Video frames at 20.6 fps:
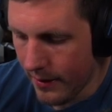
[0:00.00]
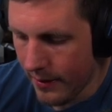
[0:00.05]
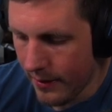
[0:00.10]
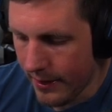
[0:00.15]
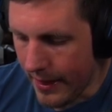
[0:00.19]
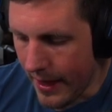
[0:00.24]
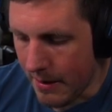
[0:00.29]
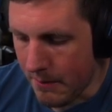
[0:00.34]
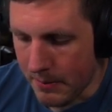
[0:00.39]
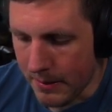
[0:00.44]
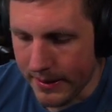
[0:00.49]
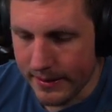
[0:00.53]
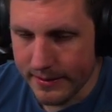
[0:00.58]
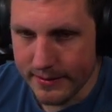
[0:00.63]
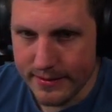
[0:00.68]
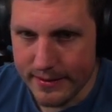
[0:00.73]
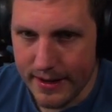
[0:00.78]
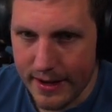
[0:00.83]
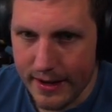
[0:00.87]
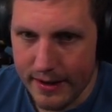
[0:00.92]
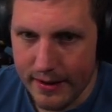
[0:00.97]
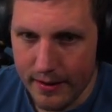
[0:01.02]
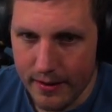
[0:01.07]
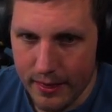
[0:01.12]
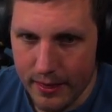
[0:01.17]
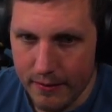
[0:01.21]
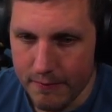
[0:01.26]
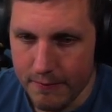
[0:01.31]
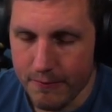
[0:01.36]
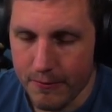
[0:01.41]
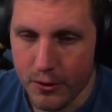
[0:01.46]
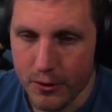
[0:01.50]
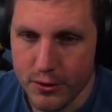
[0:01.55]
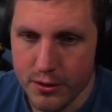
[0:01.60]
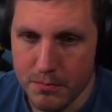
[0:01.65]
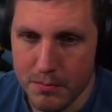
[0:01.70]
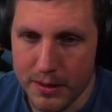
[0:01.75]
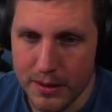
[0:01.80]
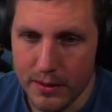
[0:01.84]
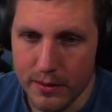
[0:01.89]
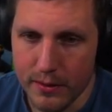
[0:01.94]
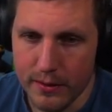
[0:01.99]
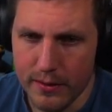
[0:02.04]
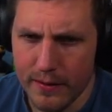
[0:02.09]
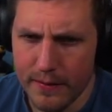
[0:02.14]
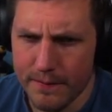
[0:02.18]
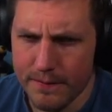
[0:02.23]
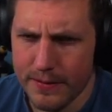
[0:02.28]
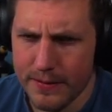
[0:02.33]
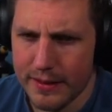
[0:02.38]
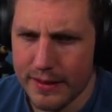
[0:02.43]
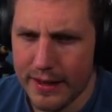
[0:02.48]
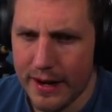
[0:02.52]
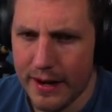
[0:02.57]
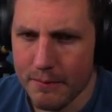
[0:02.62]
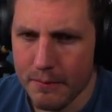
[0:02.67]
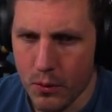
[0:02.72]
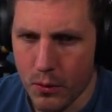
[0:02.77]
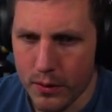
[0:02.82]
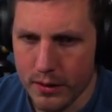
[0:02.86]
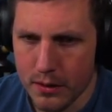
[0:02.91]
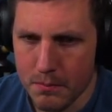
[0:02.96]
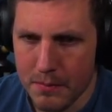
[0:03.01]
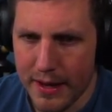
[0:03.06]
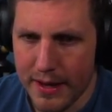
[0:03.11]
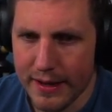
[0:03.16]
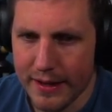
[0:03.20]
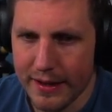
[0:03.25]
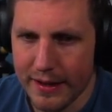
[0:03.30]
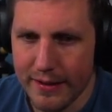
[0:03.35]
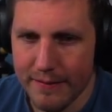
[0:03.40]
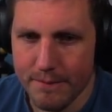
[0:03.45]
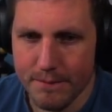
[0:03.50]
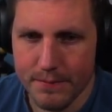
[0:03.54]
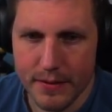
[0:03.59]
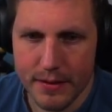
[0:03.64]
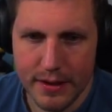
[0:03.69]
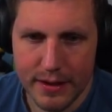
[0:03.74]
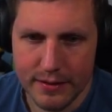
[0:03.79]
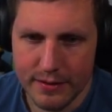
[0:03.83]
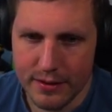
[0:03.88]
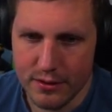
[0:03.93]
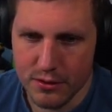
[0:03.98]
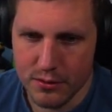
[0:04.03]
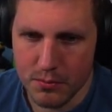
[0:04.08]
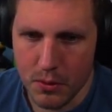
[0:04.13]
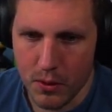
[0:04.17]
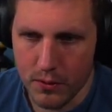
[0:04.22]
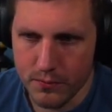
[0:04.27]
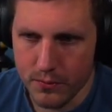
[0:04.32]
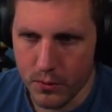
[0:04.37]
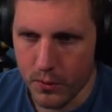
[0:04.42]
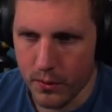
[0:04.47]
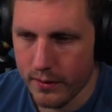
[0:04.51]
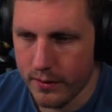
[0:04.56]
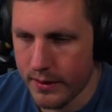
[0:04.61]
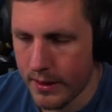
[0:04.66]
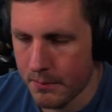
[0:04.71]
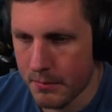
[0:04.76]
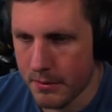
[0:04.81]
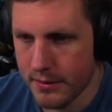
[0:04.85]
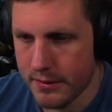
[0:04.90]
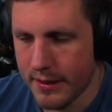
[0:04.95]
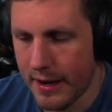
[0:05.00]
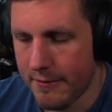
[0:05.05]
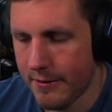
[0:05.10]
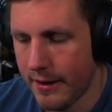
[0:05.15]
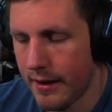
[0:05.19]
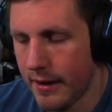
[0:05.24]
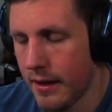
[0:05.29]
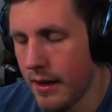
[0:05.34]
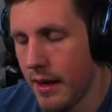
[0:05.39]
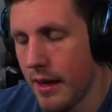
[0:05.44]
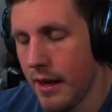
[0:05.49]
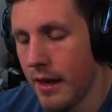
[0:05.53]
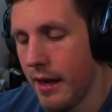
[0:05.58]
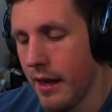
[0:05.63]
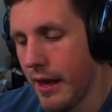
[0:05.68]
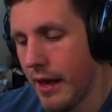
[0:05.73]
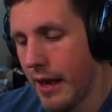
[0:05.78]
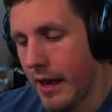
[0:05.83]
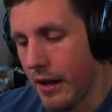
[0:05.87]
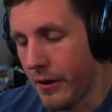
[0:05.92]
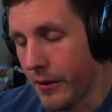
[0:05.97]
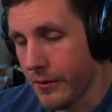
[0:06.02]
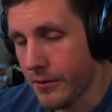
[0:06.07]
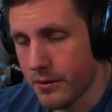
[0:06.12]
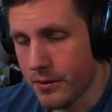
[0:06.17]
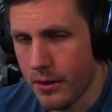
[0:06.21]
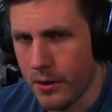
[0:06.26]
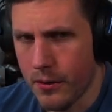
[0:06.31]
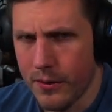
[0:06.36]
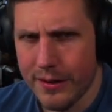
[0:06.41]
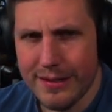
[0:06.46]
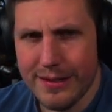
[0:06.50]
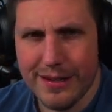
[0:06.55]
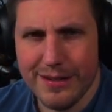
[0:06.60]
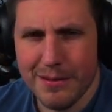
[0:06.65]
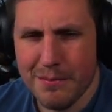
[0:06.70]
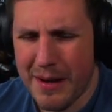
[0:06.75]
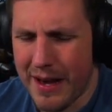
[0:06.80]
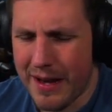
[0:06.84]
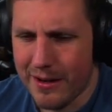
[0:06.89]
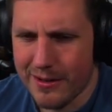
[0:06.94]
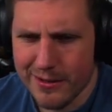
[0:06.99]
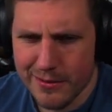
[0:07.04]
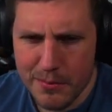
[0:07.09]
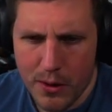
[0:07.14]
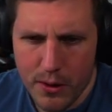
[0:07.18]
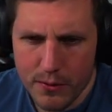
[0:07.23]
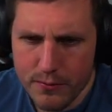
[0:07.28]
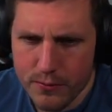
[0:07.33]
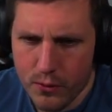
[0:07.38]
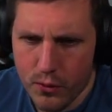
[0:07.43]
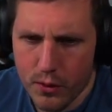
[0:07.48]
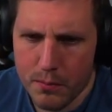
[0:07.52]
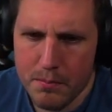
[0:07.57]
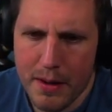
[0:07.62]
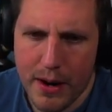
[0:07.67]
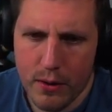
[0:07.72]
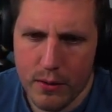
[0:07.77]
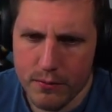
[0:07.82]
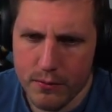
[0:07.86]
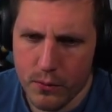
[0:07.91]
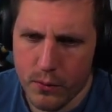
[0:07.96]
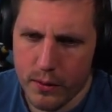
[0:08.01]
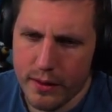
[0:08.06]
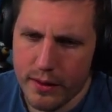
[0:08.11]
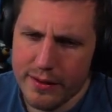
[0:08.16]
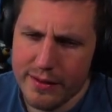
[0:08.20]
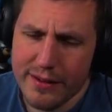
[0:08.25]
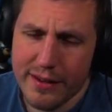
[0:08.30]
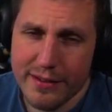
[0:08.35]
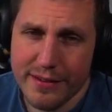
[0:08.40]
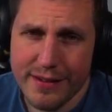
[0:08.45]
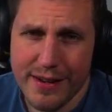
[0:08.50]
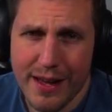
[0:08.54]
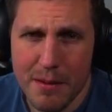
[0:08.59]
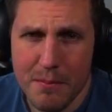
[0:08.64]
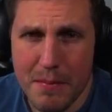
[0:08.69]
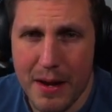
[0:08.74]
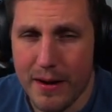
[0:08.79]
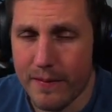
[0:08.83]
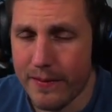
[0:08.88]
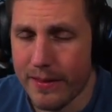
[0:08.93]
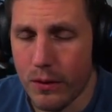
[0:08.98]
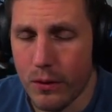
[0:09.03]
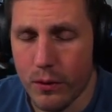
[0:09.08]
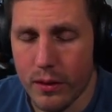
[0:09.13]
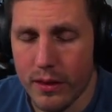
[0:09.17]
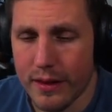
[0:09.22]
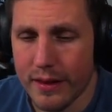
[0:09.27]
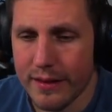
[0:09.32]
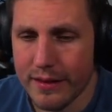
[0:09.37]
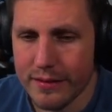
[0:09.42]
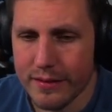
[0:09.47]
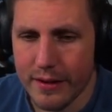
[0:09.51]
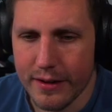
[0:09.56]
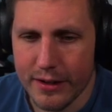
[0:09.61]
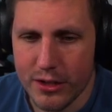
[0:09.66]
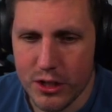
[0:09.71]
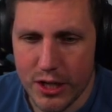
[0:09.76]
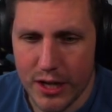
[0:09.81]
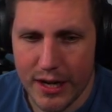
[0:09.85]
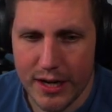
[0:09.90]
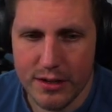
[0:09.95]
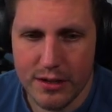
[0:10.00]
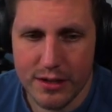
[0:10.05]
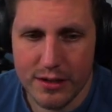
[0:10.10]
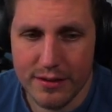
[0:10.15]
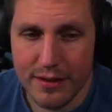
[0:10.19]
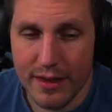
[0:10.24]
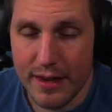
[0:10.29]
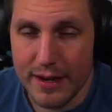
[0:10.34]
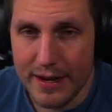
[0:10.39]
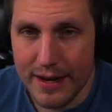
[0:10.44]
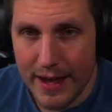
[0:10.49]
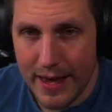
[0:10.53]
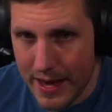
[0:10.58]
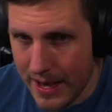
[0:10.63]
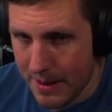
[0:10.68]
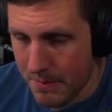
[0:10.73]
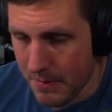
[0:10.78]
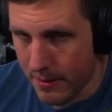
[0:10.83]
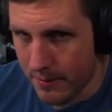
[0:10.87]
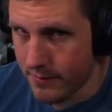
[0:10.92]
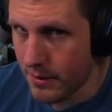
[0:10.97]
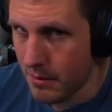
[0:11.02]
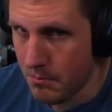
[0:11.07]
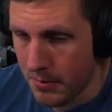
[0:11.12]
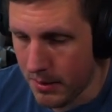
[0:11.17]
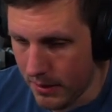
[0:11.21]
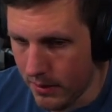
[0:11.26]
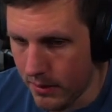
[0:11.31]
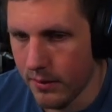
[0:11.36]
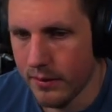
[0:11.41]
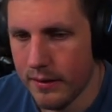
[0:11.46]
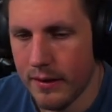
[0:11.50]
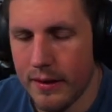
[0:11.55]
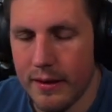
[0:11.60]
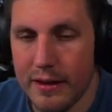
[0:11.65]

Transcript: that being said, the first build that I'm going to make is a small forward, number 7. And also, it doesn't matter, small forward, power forward, it does not matter. The only thing that's going to change is the name of the build.